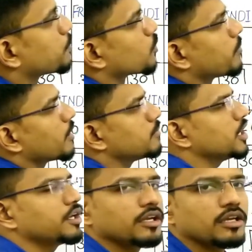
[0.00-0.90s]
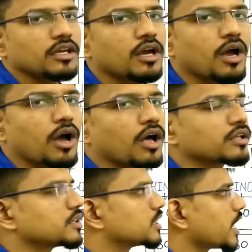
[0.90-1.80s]
probability
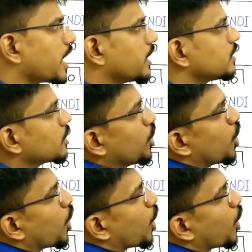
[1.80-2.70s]
that